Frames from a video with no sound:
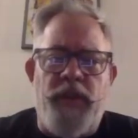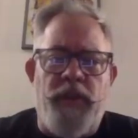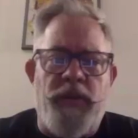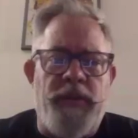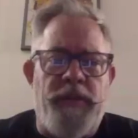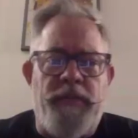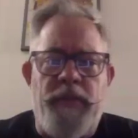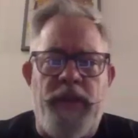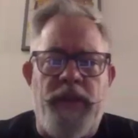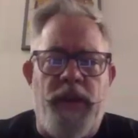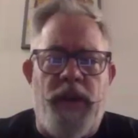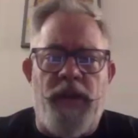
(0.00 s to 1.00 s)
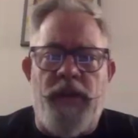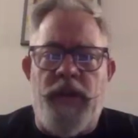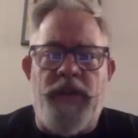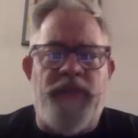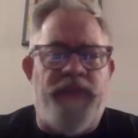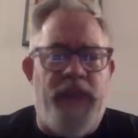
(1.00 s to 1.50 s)
were tipping me $1,
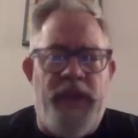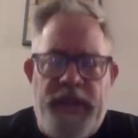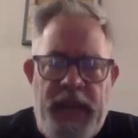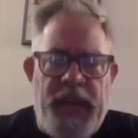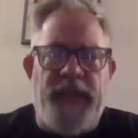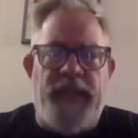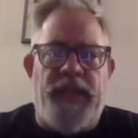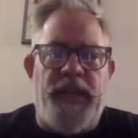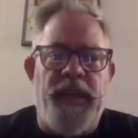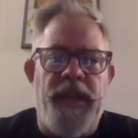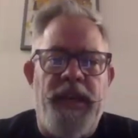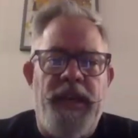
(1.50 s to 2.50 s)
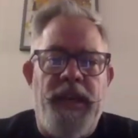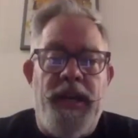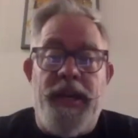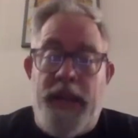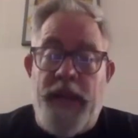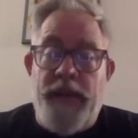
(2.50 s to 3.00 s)
that's fantastic.
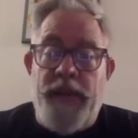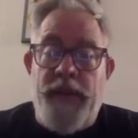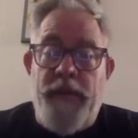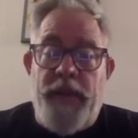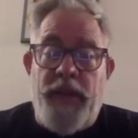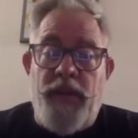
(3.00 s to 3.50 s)
Now that I'm making